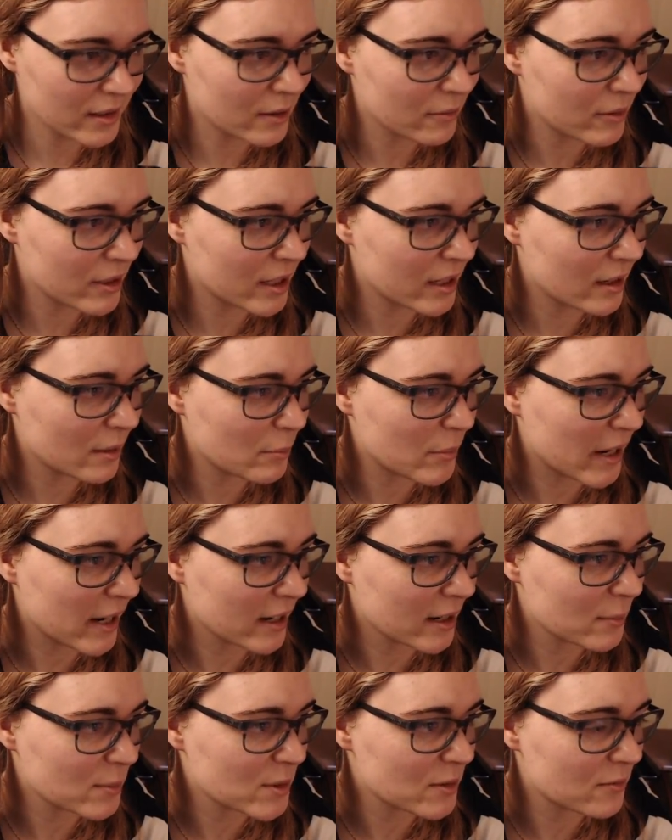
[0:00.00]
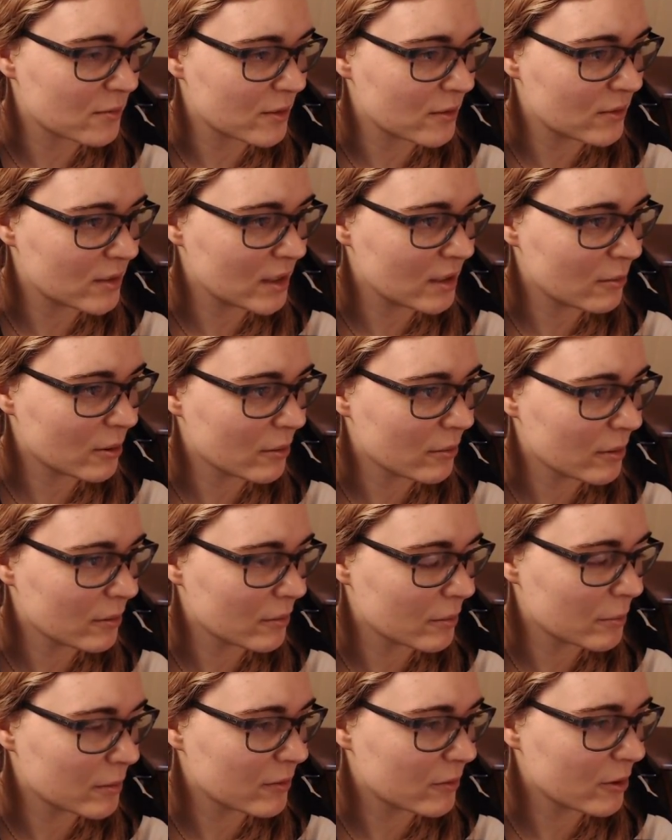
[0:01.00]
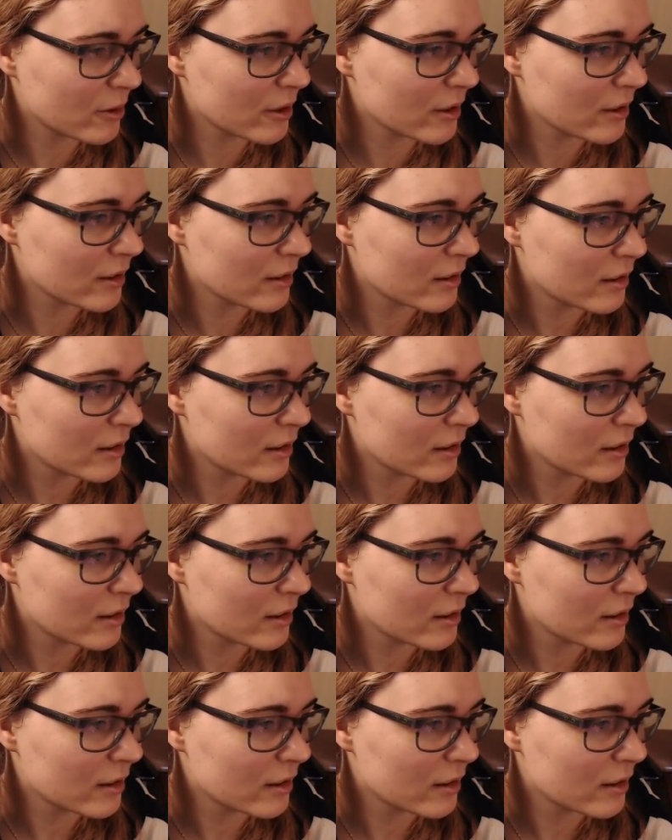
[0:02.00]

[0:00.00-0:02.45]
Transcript: Can we get back up to 50 where we were before?